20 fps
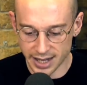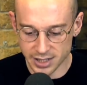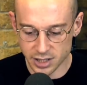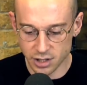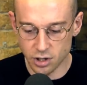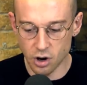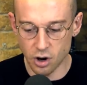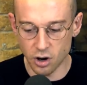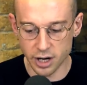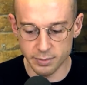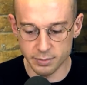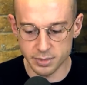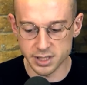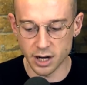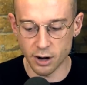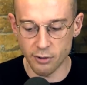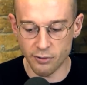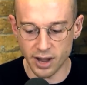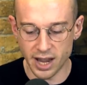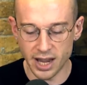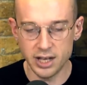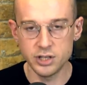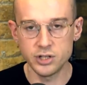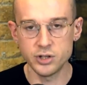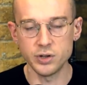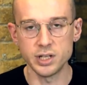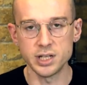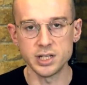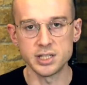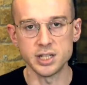got himself
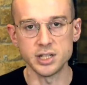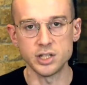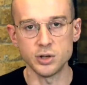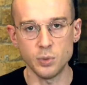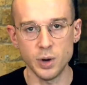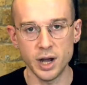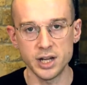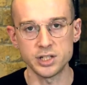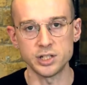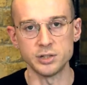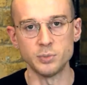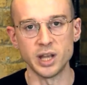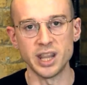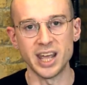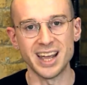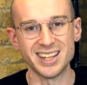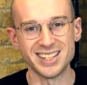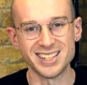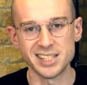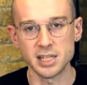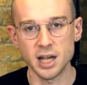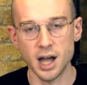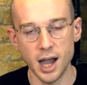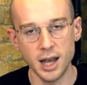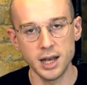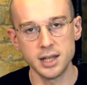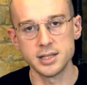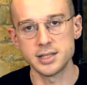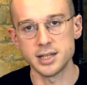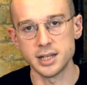into this situation where they are
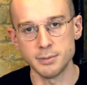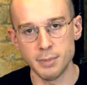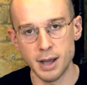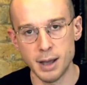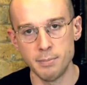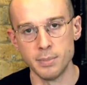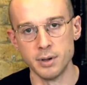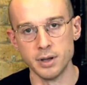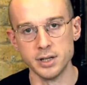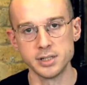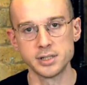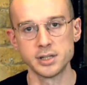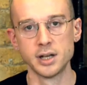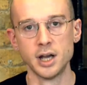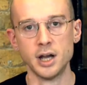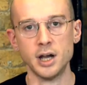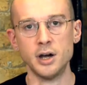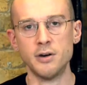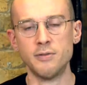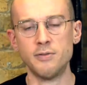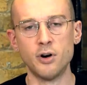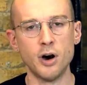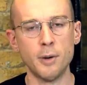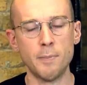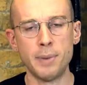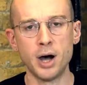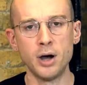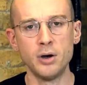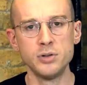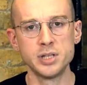silencing members for
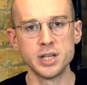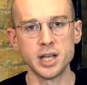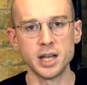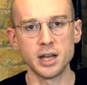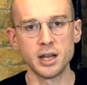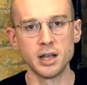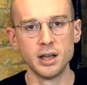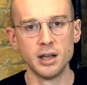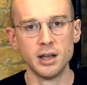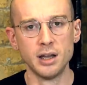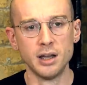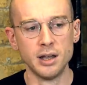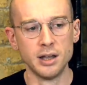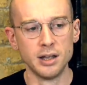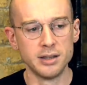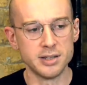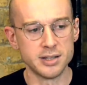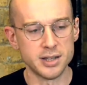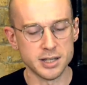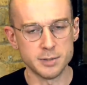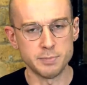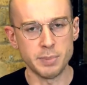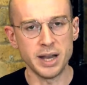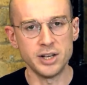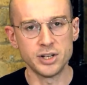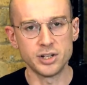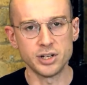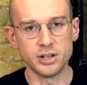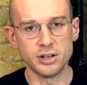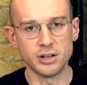opposing the
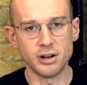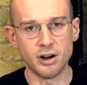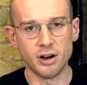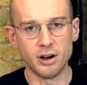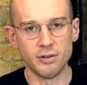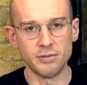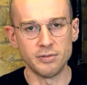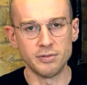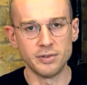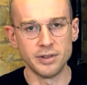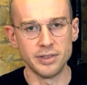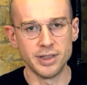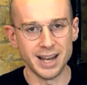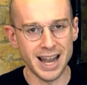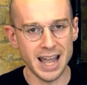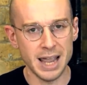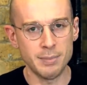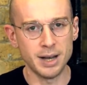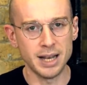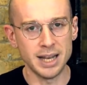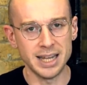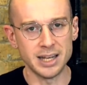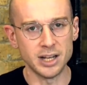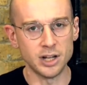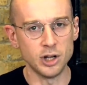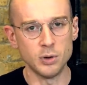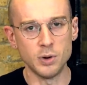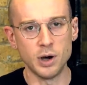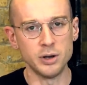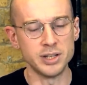suspension of the Labour leader
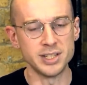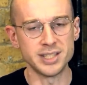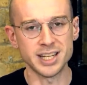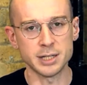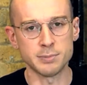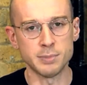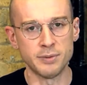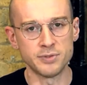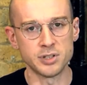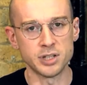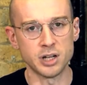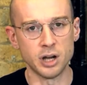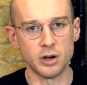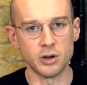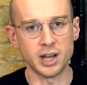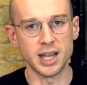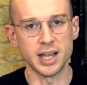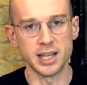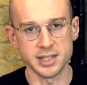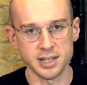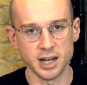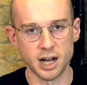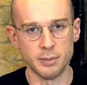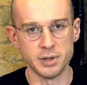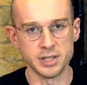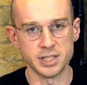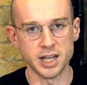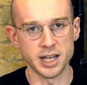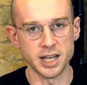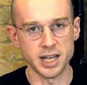who only 6 months ago Keir
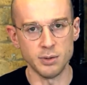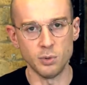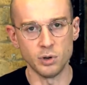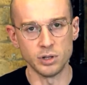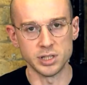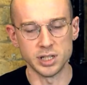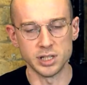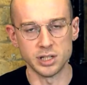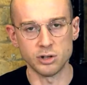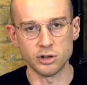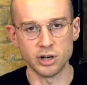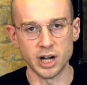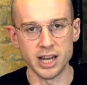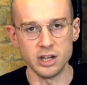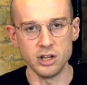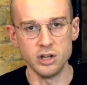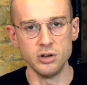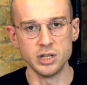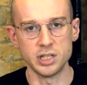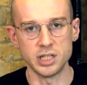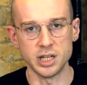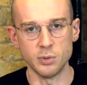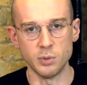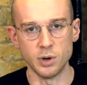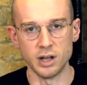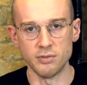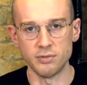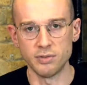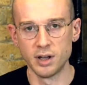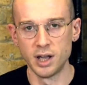Starmer said he wanted to create unity
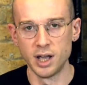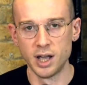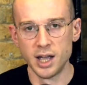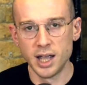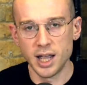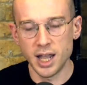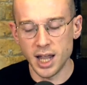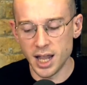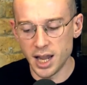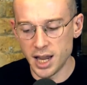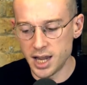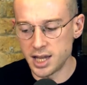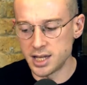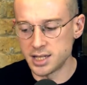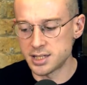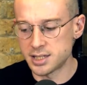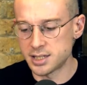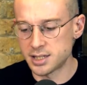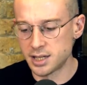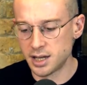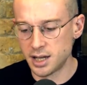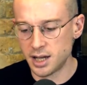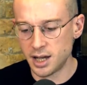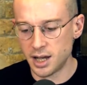with is...